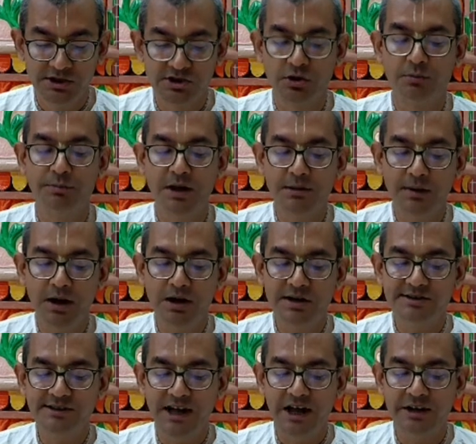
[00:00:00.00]
So Bhima
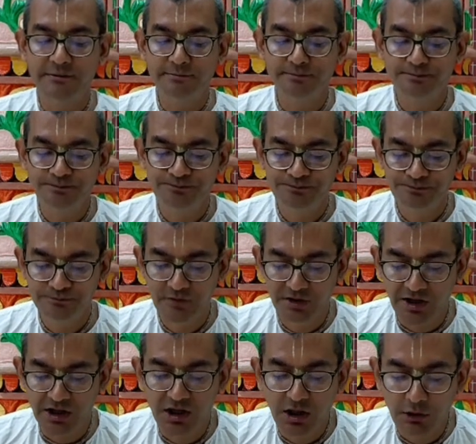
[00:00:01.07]
is then
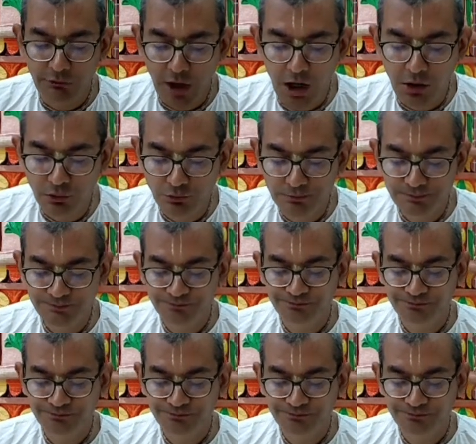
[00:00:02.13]
taking a vow